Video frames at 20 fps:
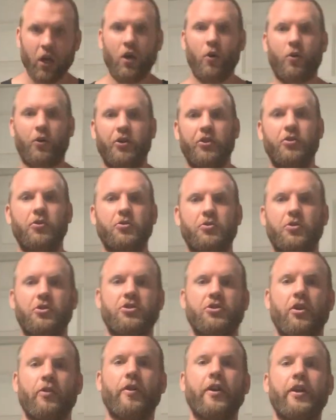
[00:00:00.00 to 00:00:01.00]
what we're gonna do is we're gonna
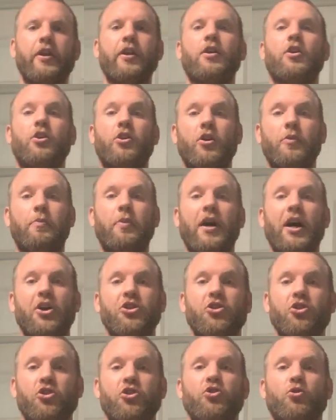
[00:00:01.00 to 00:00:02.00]
start right here. Good
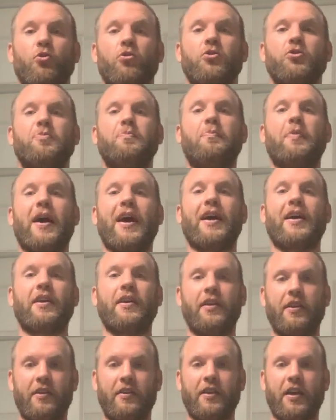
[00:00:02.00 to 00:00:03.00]
posture, shoulders back
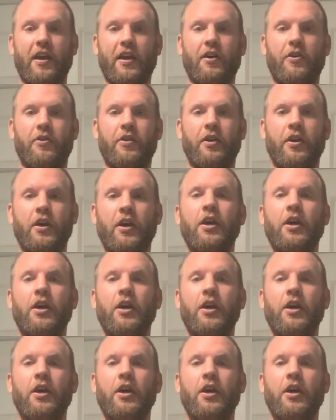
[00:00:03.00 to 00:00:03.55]
and down.